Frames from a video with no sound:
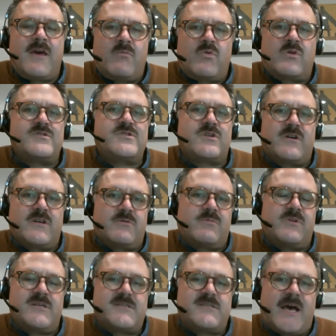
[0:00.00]
we're starting to
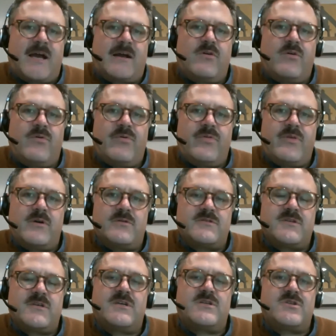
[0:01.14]
really tackle
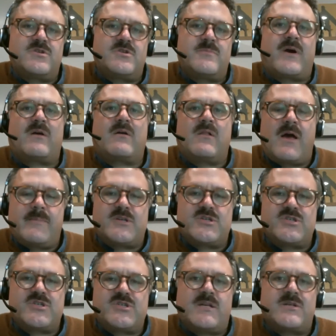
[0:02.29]
those issues about climate
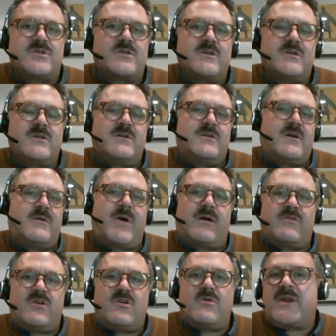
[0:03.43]
change, about
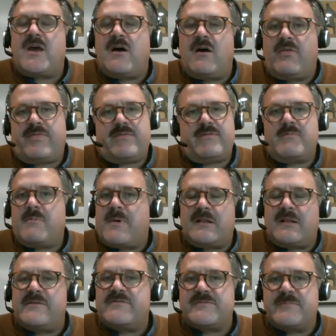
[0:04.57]
human health,
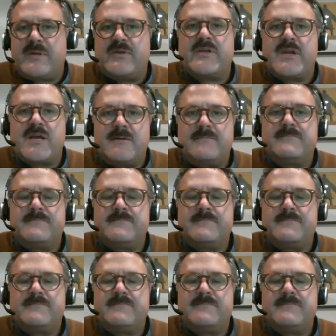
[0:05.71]
about livability.